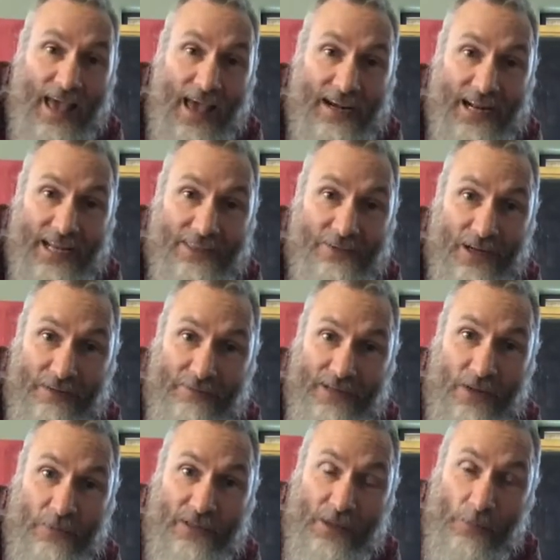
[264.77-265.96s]
And I thought of
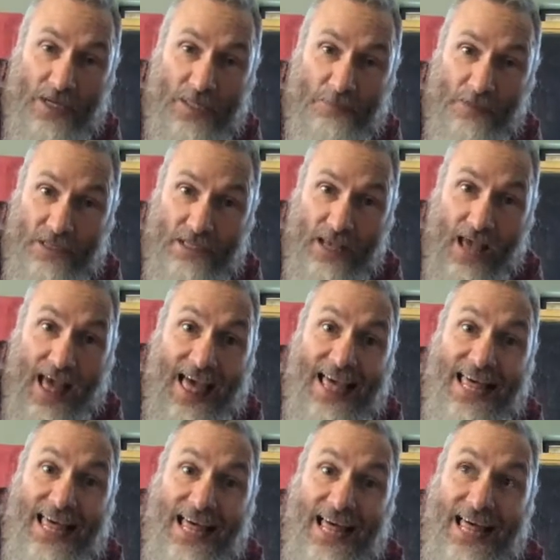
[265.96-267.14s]
another one that whispers
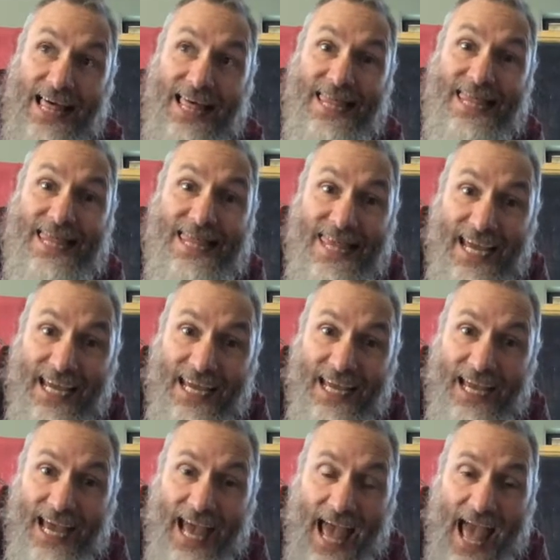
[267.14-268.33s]
thick,